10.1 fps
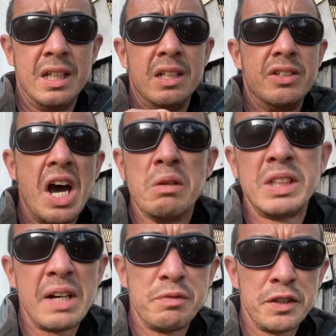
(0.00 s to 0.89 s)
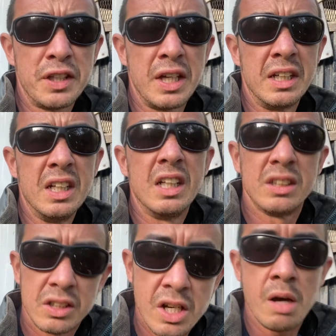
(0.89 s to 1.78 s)
knows everything. He's a
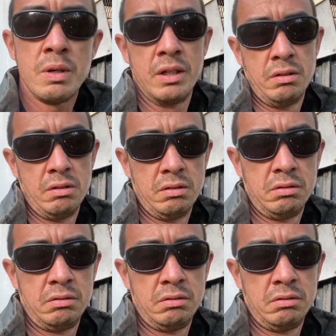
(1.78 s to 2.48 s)
know-it-all.